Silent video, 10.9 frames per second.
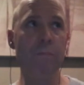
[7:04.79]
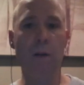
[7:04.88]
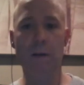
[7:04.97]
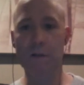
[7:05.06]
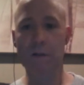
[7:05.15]

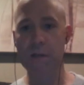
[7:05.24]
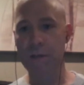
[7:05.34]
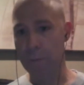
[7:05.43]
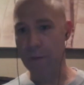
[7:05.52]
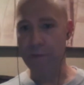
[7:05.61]
aside
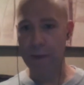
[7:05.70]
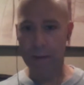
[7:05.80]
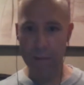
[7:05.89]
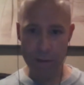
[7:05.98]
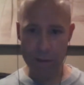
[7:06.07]
from the
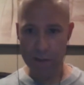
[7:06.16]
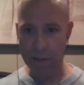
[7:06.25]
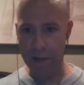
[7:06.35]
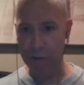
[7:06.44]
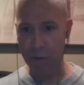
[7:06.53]
fact that it's a
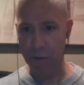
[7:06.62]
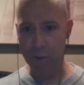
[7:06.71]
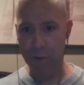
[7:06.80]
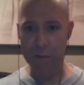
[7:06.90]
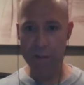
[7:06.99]

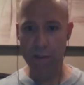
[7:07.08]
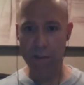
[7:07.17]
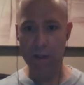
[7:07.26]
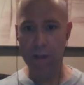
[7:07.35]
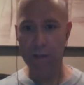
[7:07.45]
10-year-old
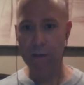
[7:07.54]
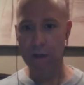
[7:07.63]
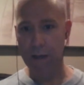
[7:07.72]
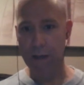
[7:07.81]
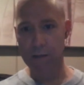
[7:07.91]
facility
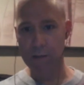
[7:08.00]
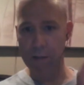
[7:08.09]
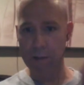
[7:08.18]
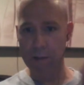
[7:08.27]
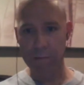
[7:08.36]
and
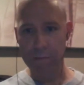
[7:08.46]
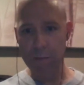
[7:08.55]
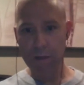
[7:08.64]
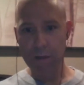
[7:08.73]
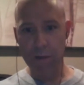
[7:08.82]
the
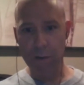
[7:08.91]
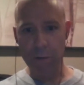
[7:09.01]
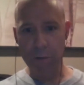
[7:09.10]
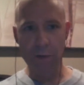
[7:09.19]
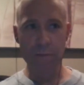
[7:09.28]

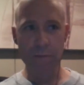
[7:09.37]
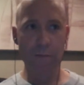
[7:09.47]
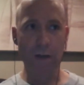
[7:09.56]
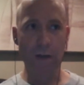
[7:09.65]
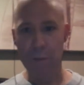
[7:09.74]

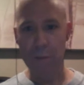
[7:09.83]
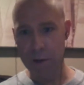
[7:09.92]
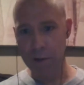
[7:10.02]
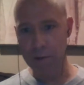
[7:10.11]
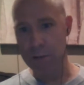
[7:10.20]

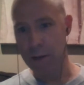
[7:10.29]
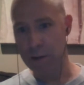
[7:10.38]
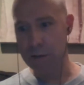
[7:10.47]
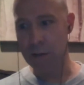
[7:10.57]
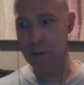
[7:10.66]
high-rated
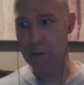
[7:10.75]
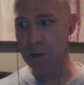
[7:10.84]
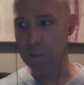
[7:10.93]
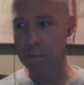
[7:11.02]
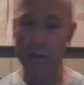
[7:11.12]
data
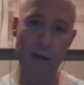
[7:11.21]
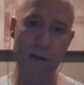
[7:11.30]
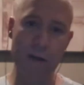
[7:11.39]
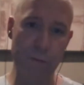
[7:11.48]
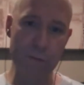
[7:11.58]
center
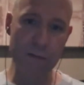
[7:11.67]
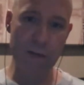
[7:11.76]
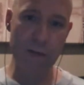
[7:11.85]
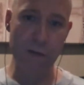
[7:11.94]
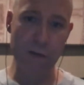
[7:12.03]
design from
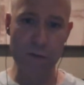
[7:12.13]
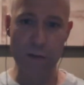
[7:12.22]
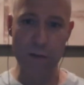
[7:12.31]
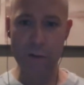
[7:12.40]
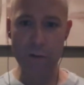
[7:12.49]
10 years
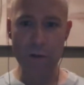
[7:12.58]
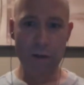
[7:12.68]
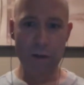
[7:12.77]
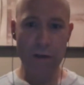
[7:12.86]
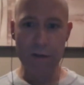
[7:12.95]
ago
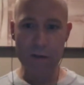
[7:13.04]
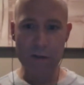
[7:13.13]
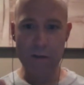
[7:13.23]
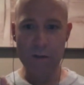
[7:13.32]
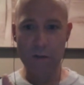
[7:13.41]

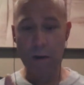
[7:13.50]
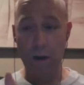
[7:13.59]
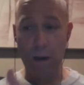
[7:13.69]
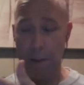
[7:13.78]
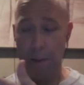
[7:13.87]
is
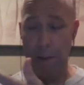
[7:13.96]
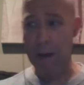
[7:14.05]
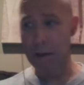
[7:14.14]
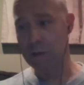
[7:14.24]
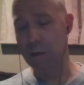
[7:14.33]
a
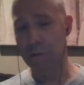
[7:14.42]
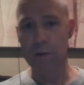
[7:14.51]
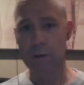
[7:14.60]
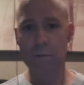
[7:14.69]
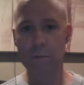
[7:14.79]
lot
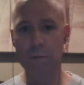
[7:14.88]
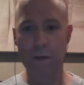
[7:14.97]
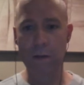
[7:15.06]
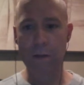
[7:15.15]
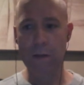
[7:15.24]
different
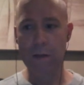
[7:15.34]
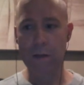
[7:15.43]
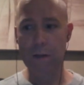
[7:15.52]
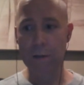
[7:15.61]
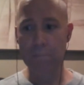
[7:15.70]
than
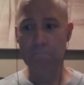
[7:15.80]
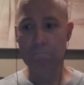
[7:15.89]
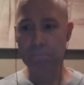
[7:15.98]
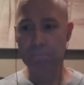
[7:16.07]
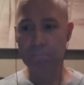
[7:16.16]
the
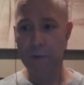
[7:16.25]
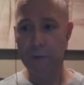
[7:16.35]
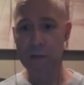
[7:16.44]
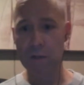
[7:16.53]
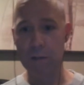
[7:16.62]

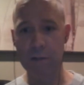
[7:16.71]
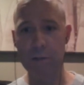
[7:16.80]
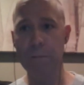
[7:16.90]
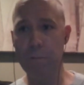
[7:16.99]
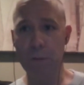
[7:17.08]
basically
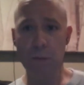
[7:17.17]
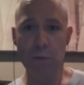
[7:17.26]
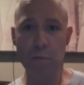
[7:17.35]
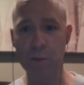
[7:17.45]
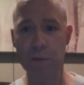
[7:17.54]
build
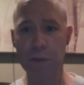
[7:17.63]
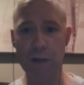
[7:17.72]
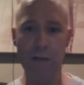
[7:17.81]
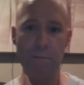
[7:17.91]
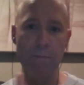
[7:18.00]
what you
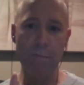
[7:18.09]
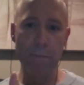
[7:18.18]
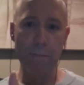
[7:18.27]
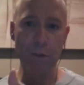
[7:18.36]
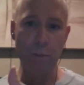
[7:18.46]
need,
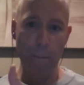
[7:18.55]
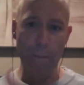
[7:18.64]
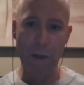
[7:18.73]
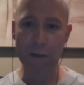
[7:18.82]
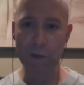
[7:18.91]
much more
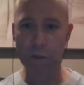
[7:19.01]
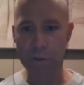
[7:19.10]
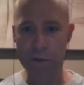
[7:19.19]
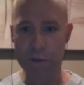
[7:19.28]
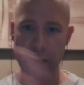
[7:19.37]
modular,
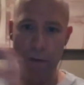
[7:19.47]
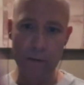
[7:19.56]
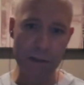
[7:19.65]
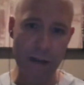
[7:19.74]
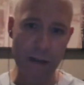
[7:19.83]
scaled
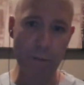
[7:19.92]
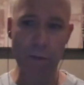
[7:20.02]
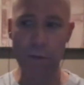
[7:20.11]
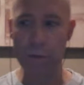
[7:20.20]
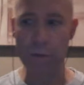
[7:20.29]
down
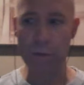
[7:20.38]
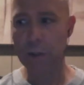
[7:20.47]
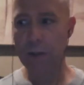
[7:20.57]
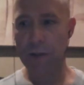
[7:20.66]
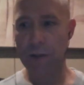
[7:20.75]
approach
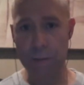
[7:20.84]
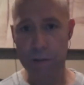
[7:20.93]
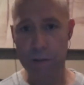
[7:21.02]
that the